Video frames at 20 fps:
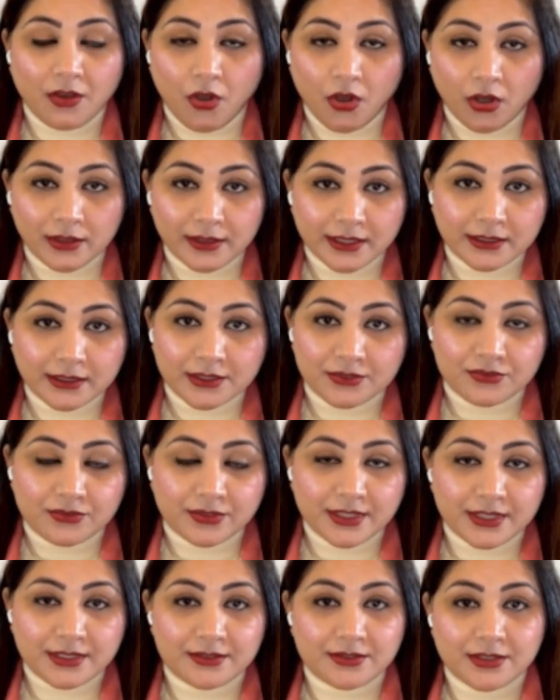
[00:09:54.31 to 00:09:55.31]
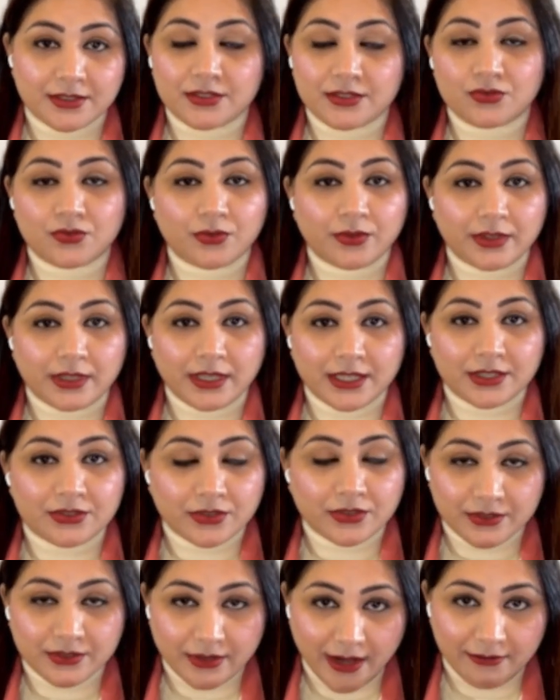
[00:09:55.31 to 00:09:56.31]
all the countries just to create
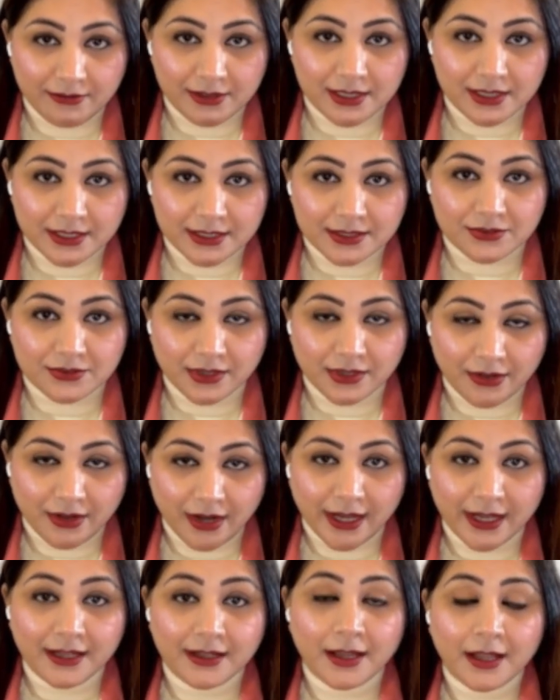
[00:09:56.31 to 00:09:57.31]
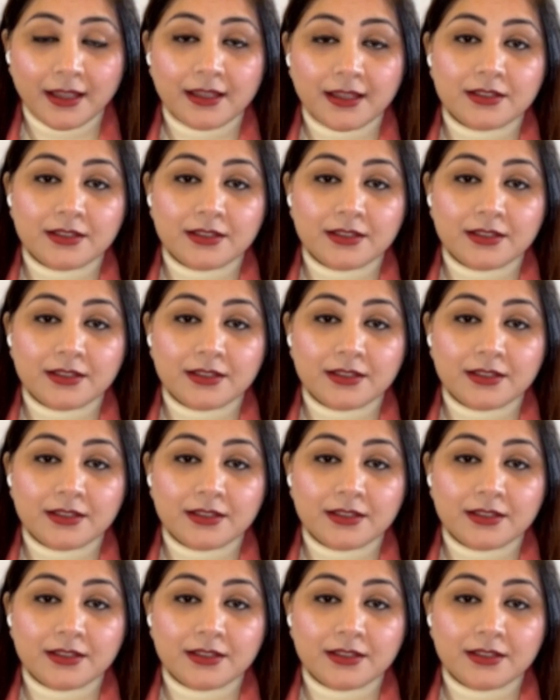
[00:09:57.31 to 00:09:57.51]
your travel history, right?